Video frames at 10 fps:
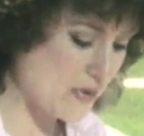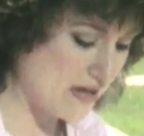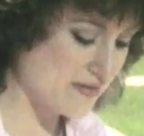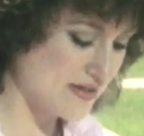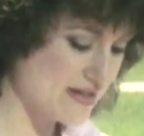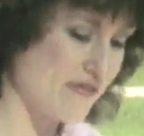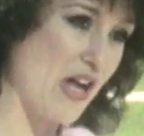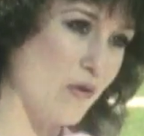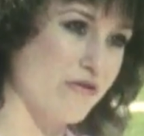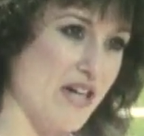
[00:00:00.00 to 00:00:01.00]
Well, does he
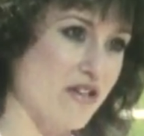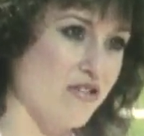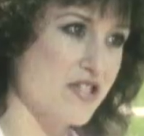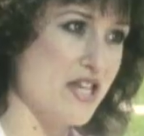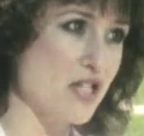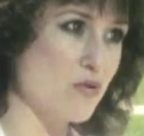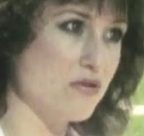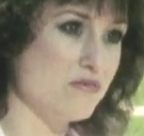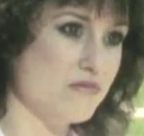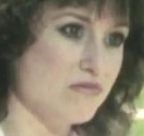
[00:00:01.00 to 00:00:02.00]
follow a regular
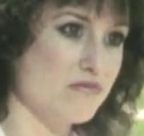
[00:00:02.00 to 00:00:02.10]
schedule?